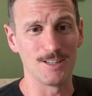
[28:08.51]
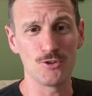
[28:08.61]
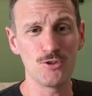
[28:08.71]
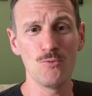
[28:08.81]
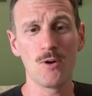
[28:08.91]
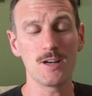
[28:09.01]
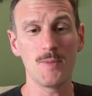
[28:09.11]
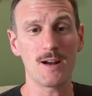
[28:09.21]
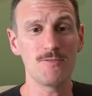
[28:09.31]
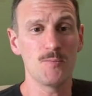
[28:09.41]
You're too worried
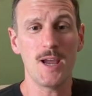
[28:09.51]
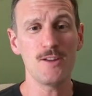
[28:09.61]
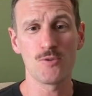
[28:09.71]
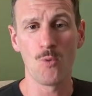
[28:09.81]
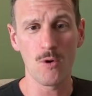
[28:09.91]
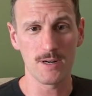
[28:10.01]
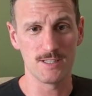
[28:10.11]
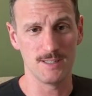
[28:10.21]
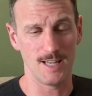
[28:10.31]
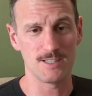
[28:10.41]
about even paying your mortgage
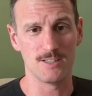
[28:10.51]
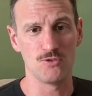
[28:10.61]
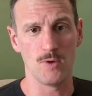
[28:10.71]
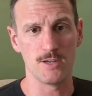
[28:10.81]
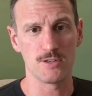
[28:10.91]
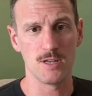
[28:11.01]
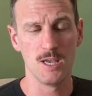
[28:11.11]
in that situation.